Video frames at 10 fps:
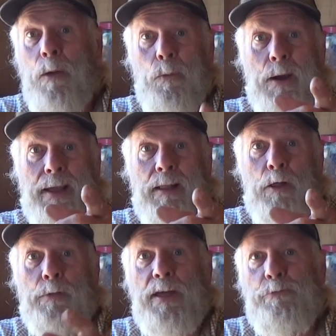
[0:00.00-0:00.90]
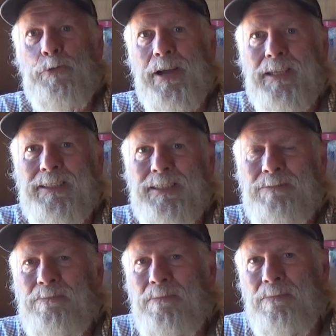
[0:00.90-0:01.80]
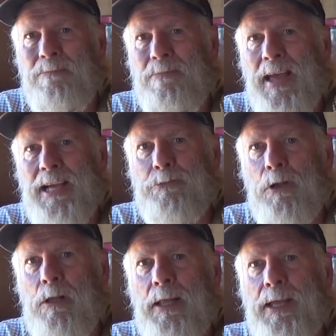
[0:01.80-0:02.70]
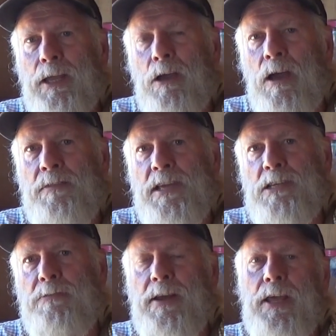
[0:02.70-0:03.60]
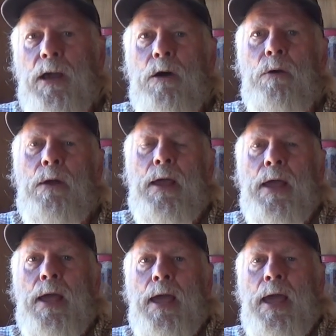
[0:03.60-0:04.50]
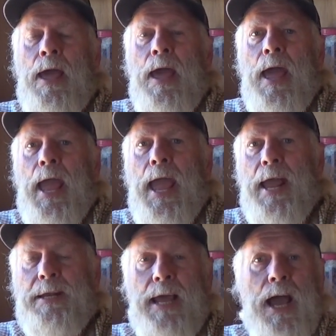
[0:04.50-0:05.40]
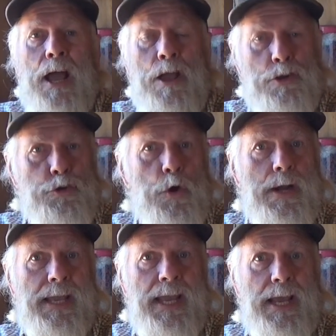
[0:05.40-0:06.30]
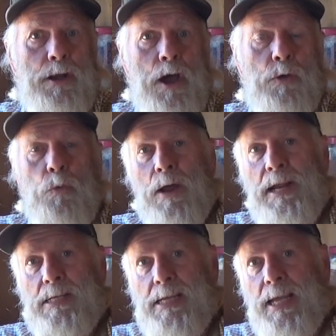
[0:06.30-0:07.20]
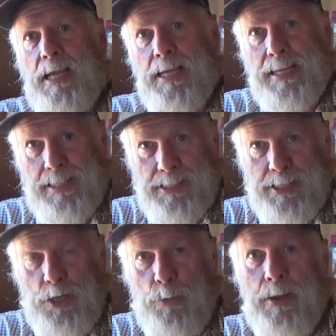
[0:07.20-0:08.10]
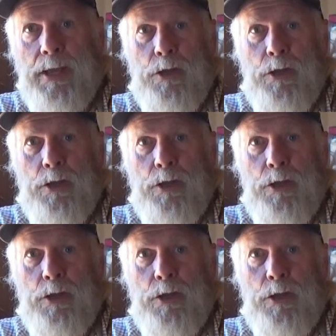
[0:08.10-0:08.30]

Well, hello there, friends. Thanks for clicking on this video and joining in on what is a continuing